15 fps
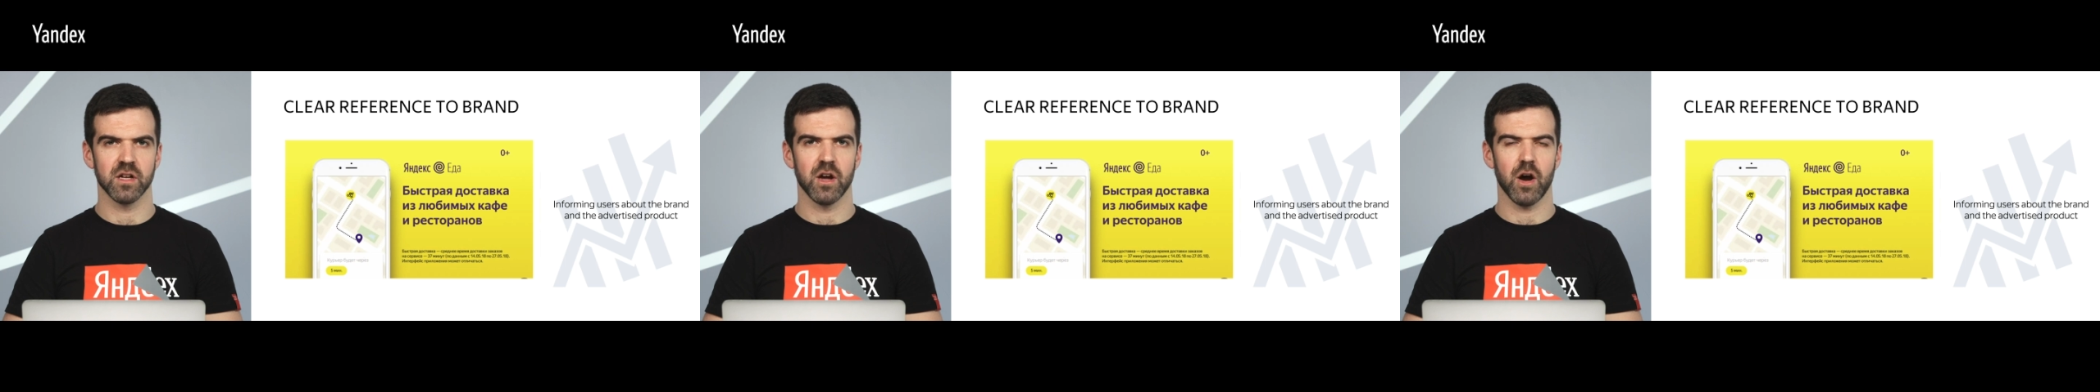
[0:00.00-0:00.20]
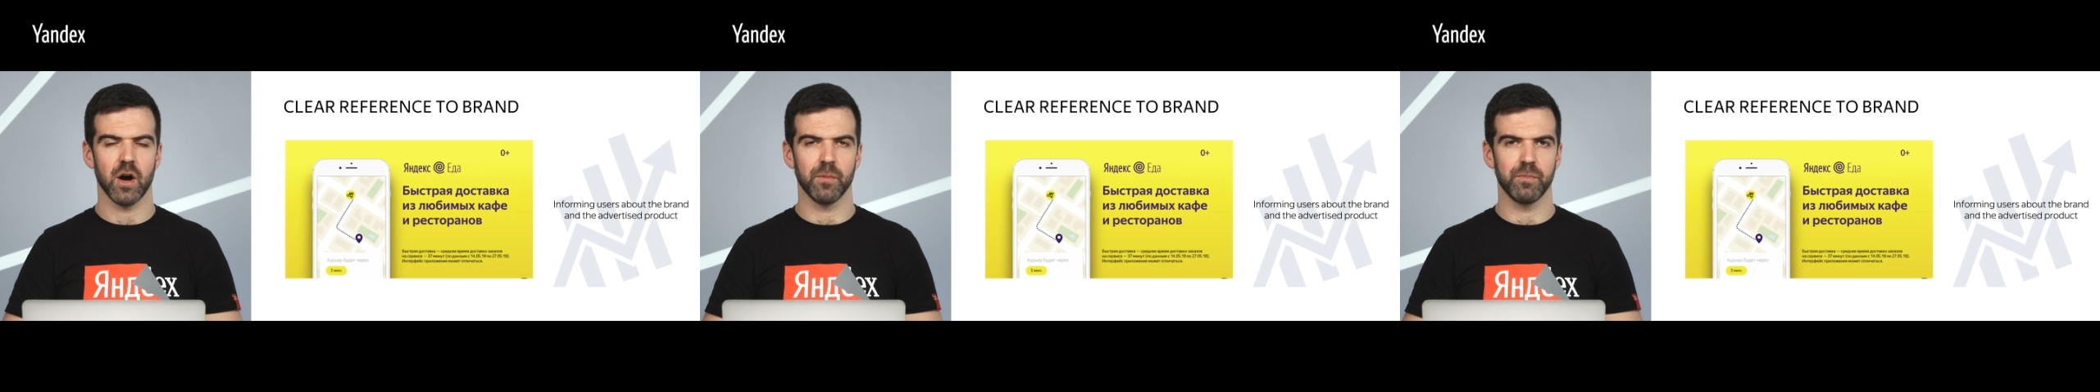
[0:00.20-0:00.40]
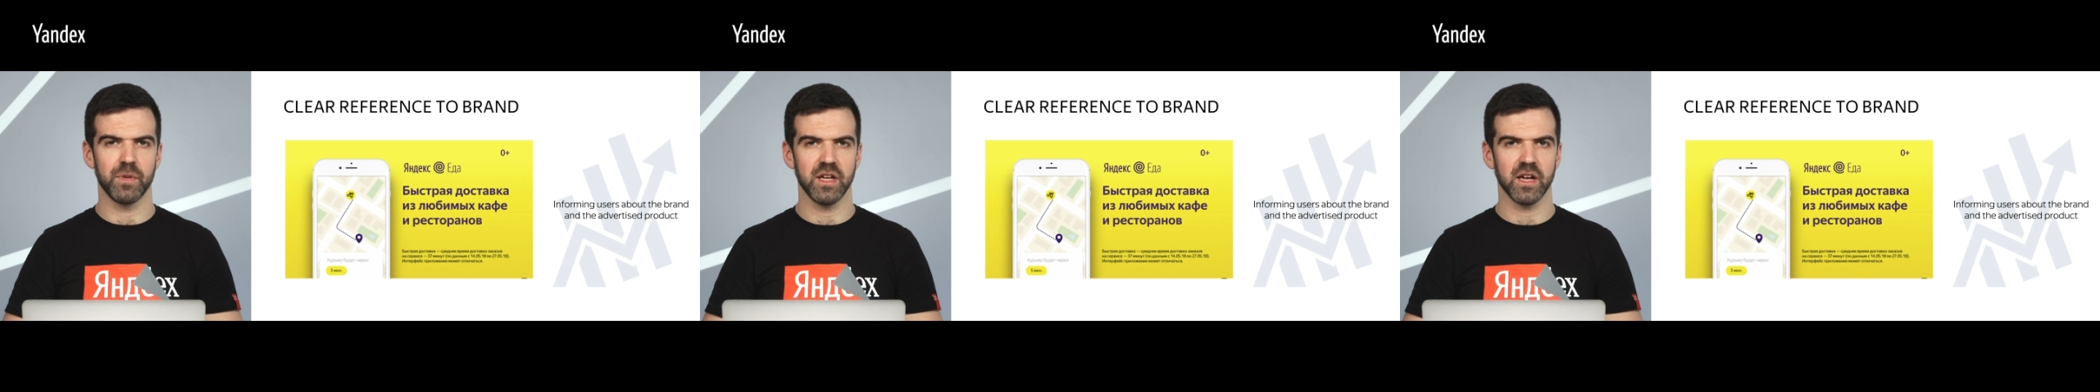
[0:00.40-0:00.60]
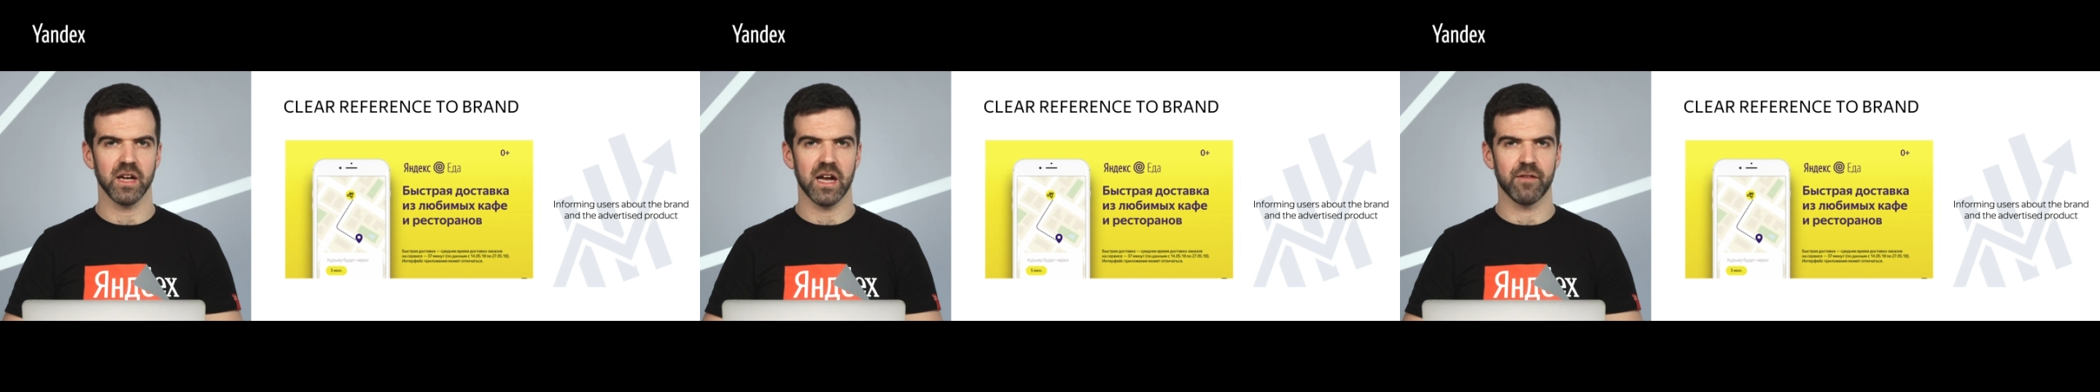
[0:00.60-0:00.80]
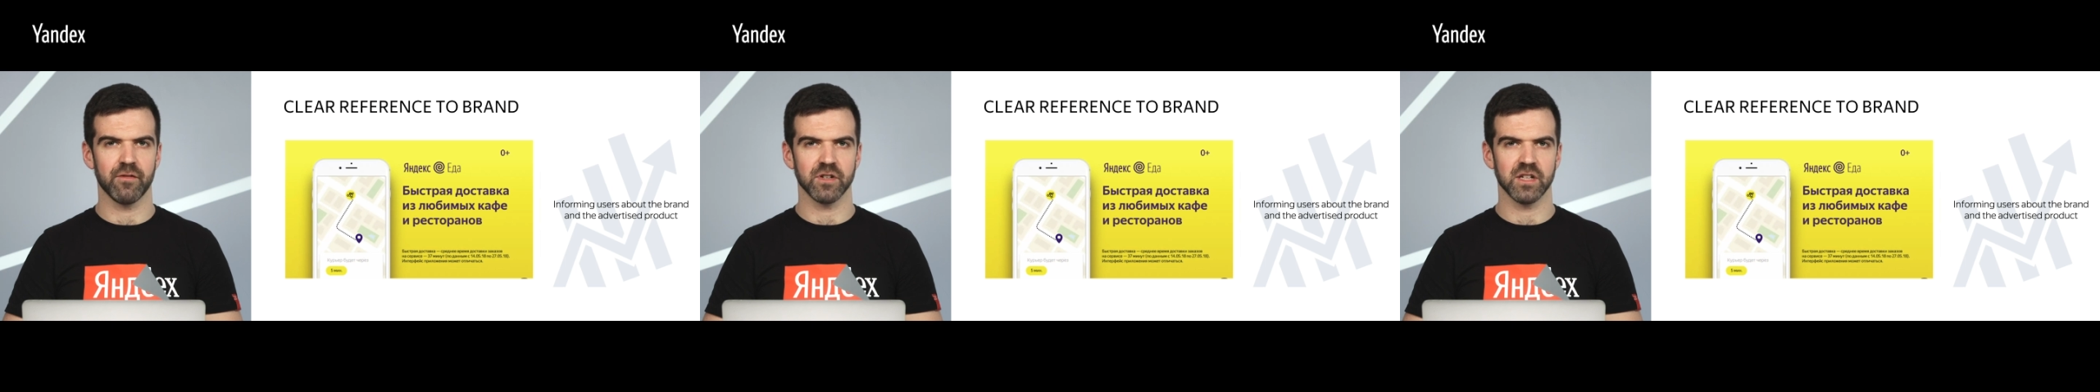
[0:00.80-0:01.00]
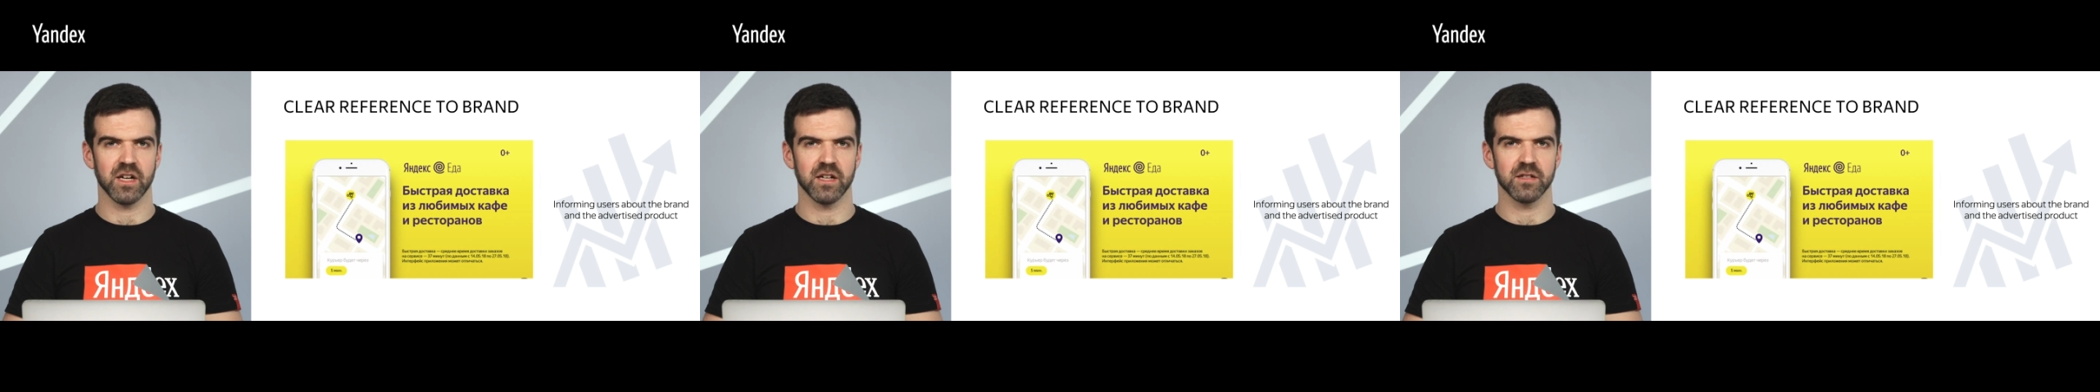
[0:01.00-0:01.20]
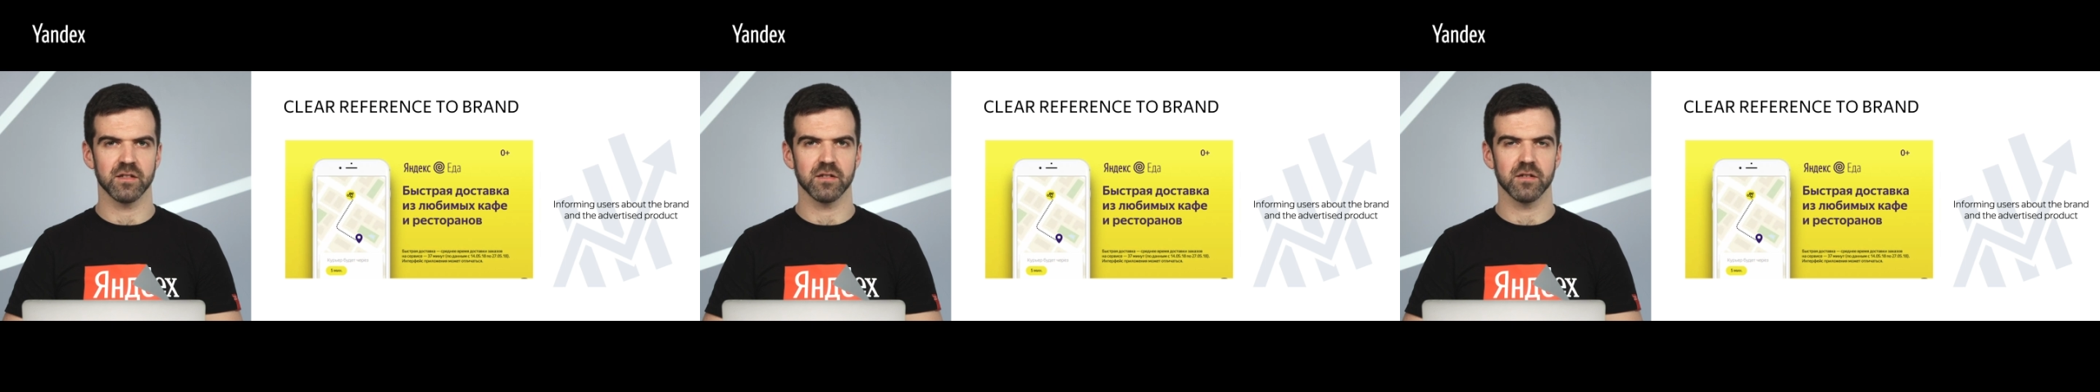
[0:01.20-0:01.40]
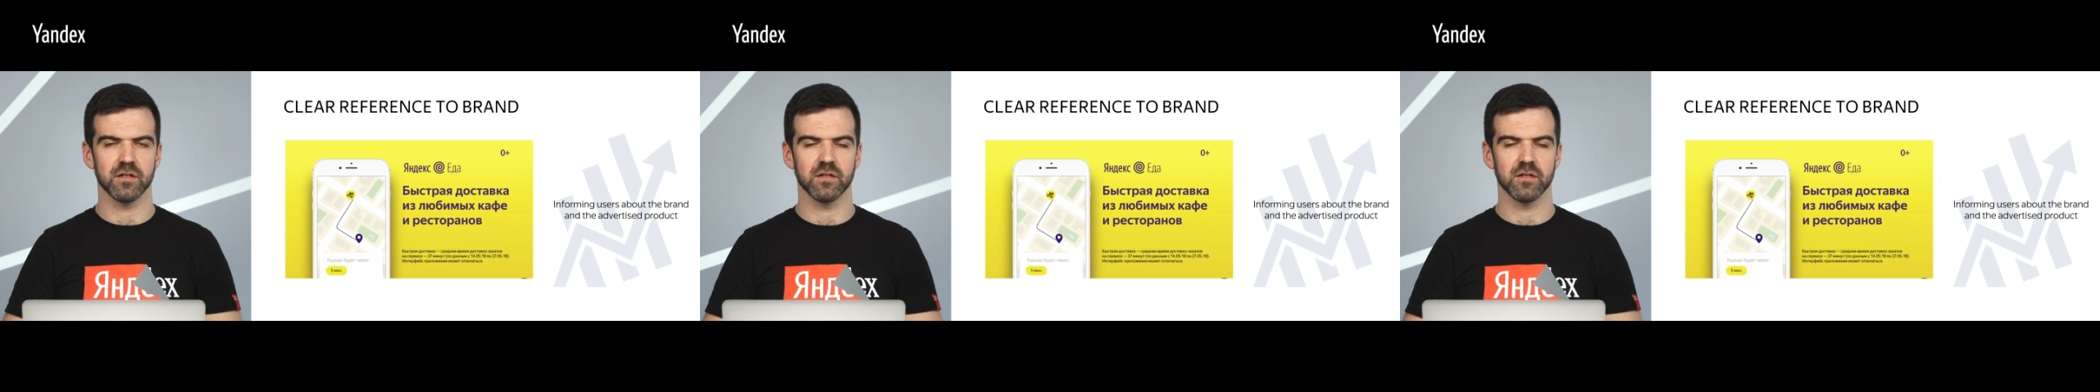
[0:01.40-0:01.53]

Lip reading: are being advertised.